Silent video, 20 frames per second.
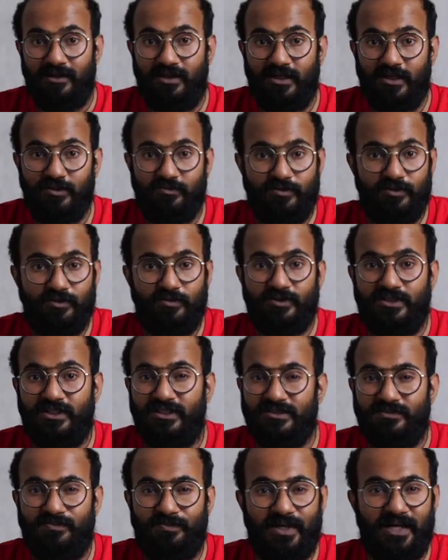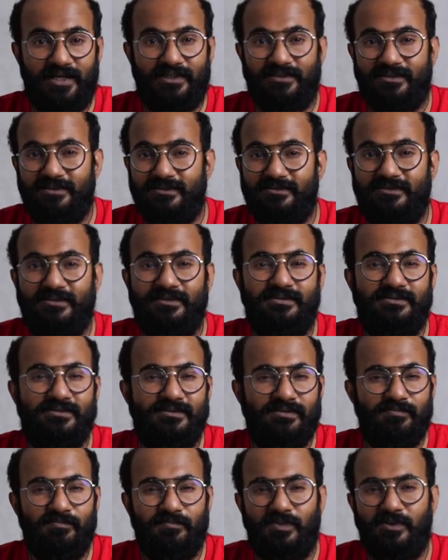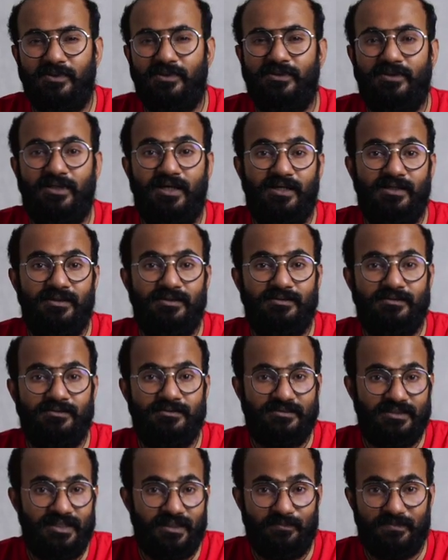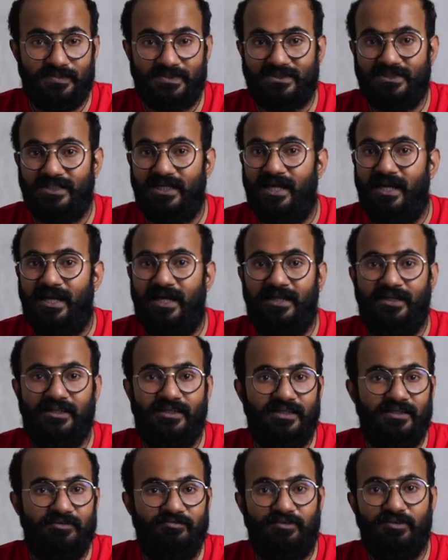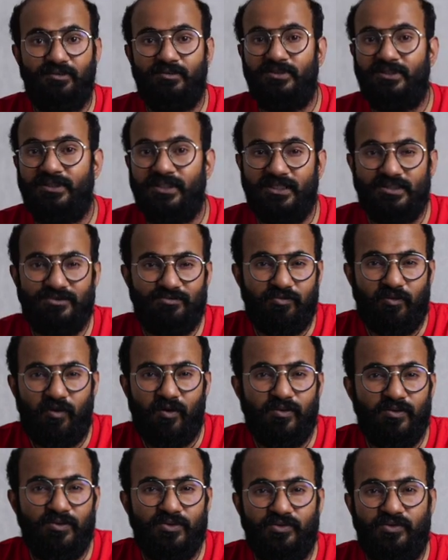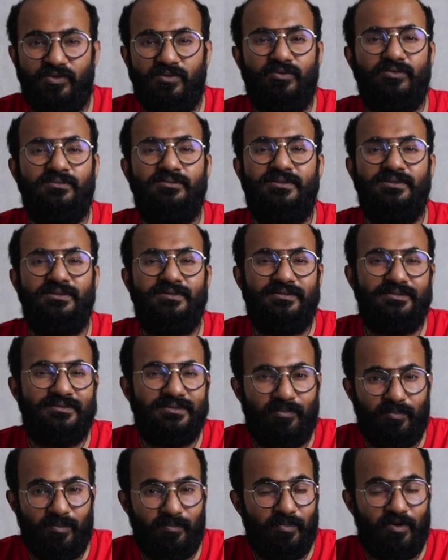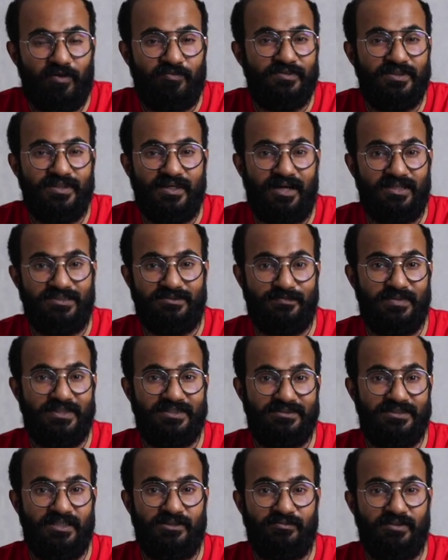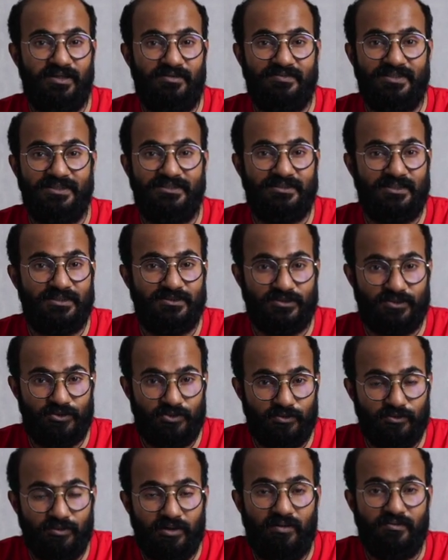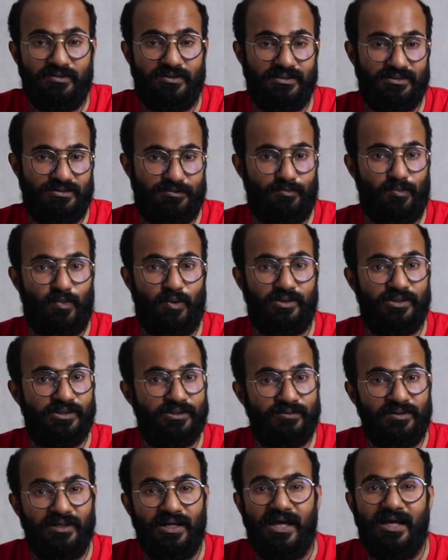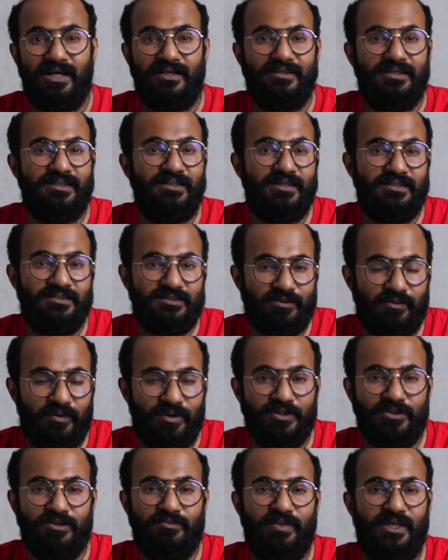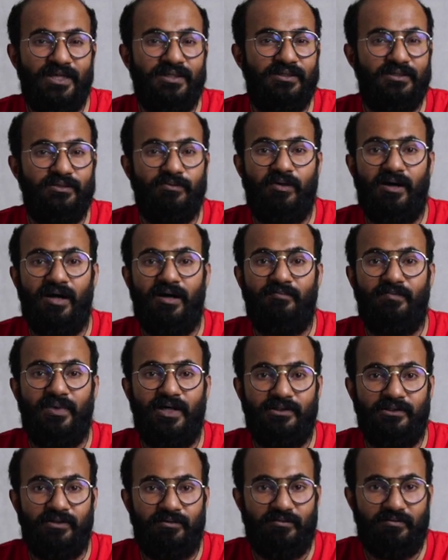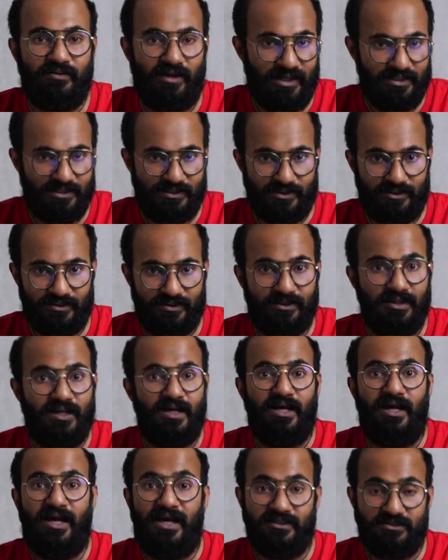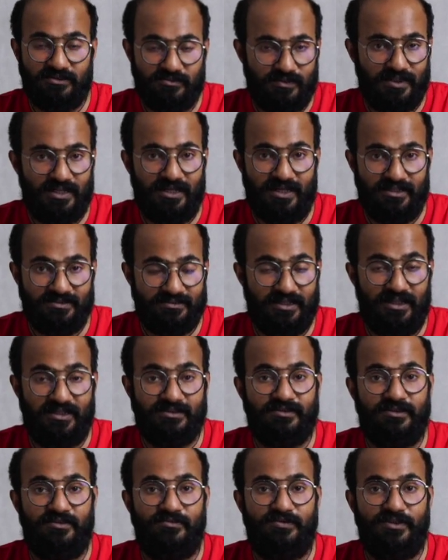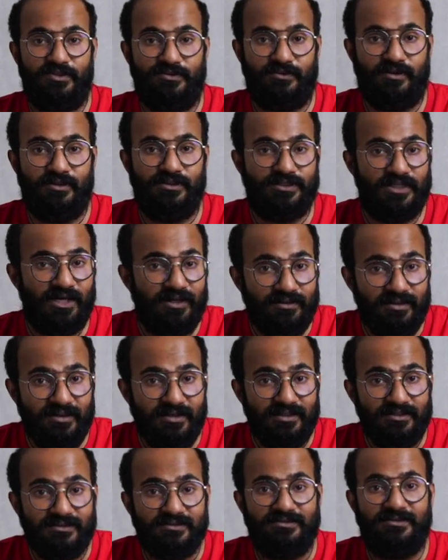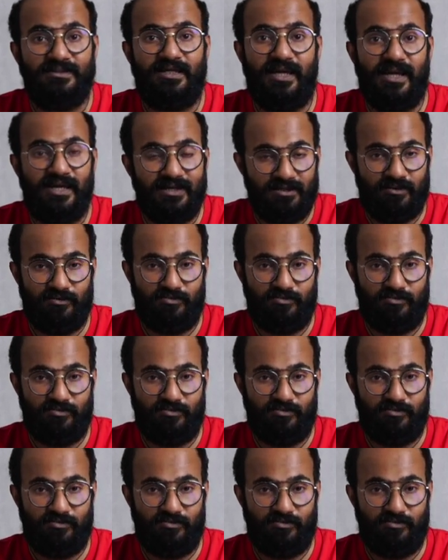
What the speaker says: if you just practice these simple tips, and if you just follow through some of the aspects that we have discussed throughout this module, then it's going to make you a better writer, as well as a visual journalist and a